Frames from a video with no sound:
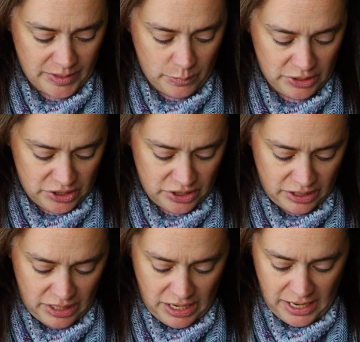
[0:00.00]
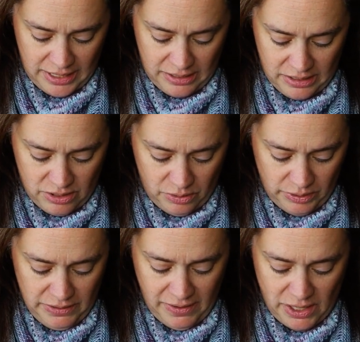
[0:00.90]
which I could
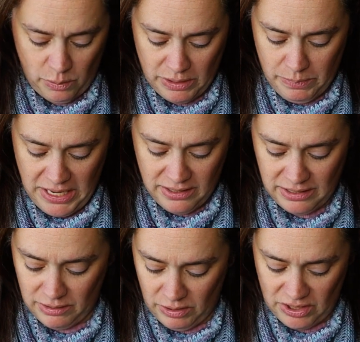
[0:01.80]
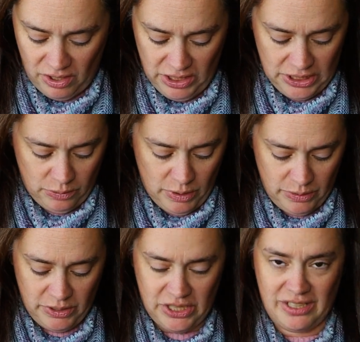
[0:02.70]
only find one piece, so it's all on one,
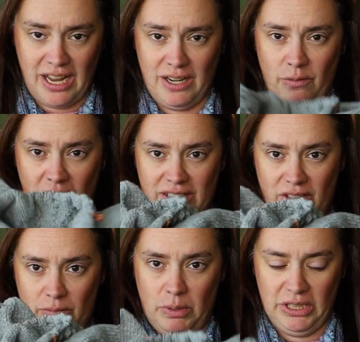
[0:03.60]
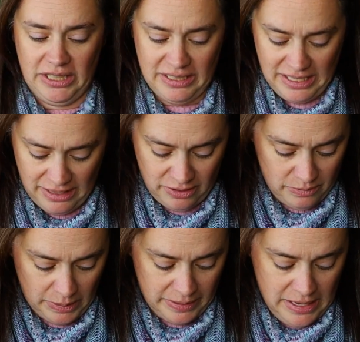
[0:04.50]
which is kind of why it's all pulling together.
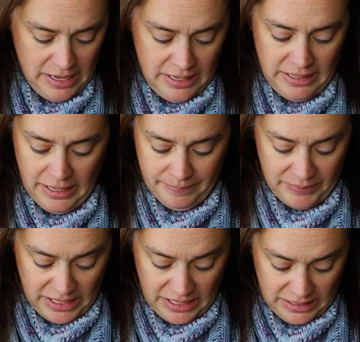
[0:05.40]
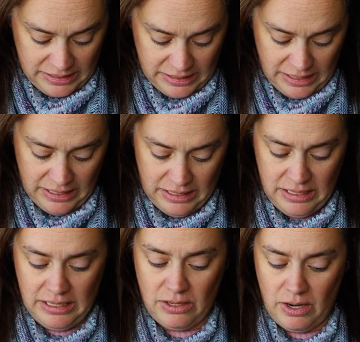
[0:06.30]
But yeah, and it's
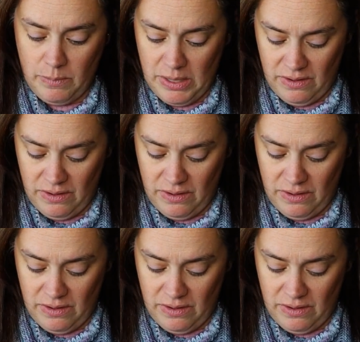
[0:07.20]
got a bit